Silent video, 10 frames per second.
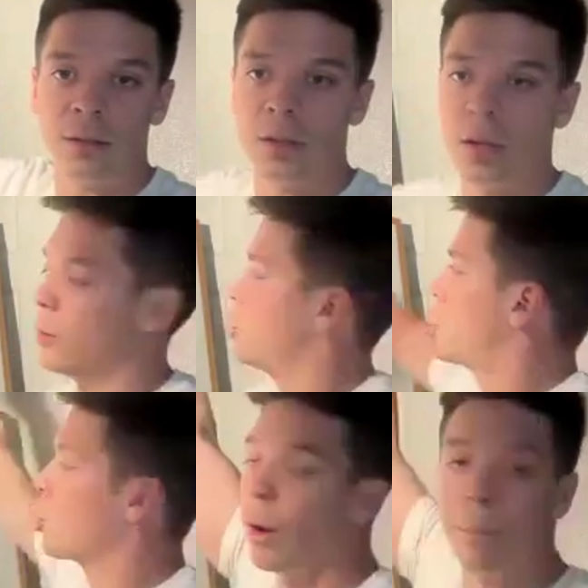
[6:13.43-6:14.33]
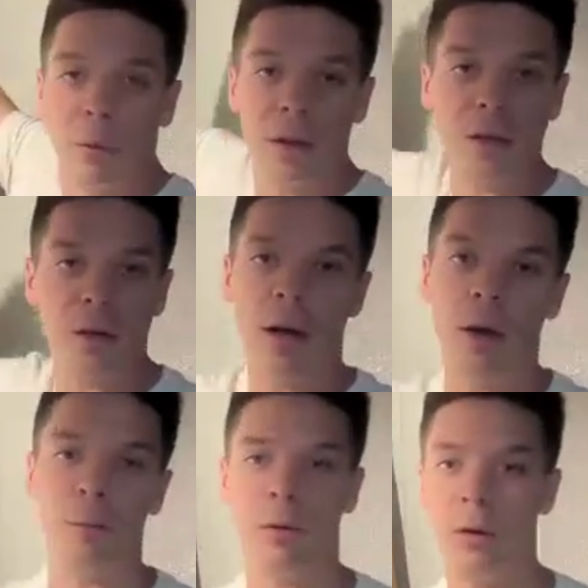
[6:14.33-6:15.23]
to tripling your
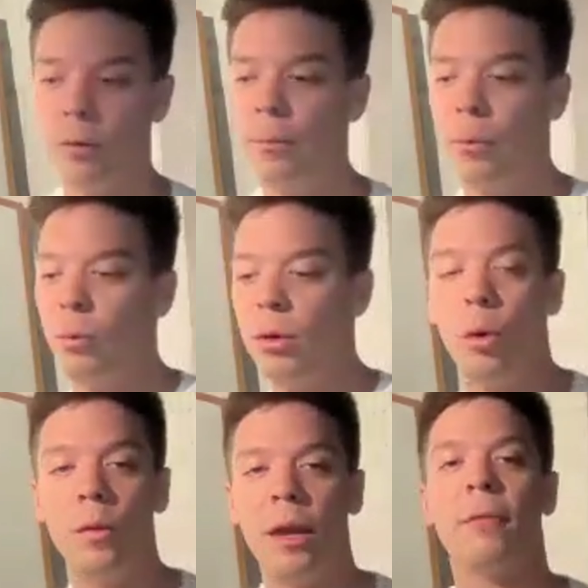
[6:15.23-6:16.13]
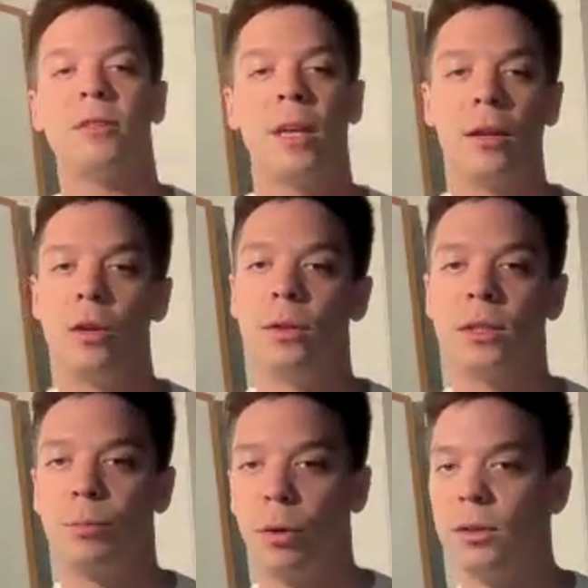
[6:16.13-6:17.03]
output, right? But we only have 10
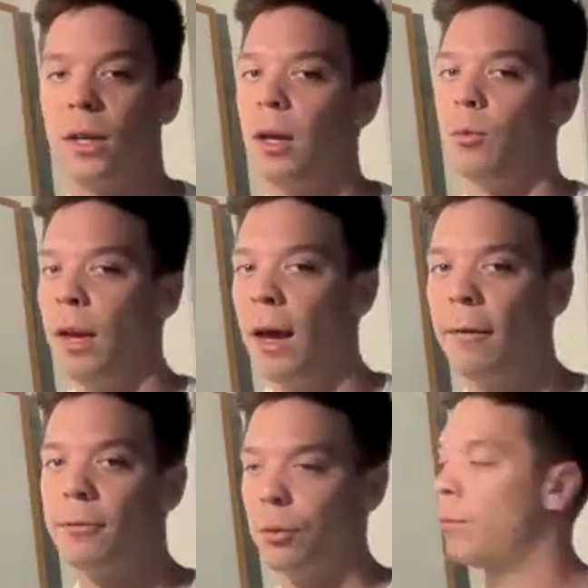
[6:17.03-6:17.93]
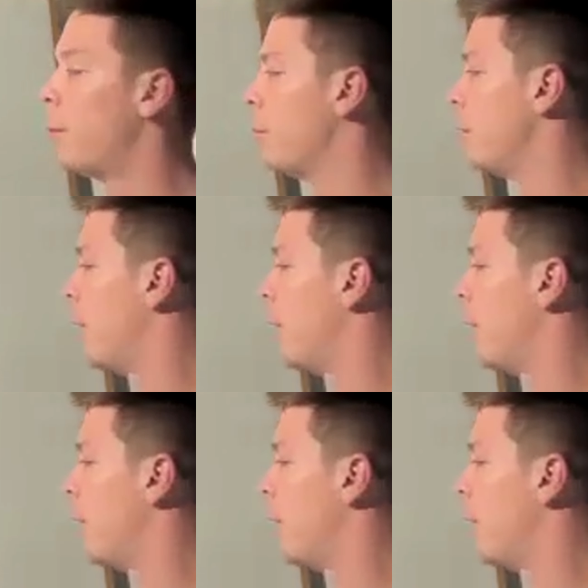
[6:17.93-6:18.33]
units per day. We have to remember